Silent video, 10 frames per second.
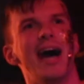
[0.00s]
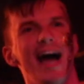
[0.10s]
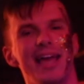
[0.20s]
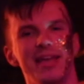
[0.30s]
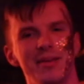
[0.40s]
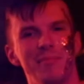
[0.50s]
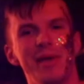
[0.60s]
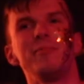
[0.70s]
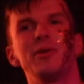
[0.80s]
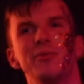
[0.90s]
it
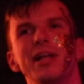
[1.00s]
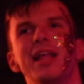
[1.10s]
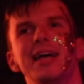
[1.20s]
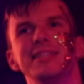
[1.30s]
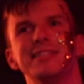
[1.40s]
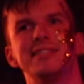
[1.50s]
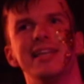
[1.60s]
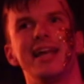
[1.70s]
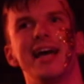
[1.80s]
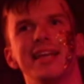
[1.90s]
made me realize
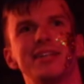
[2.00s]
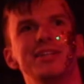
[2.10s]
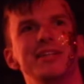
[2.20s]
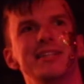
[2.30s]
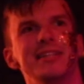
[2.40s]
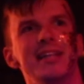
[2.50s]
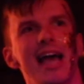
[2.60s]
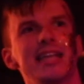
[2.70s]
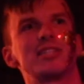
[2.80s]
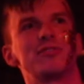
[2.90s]
that I could
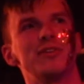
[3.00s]
ask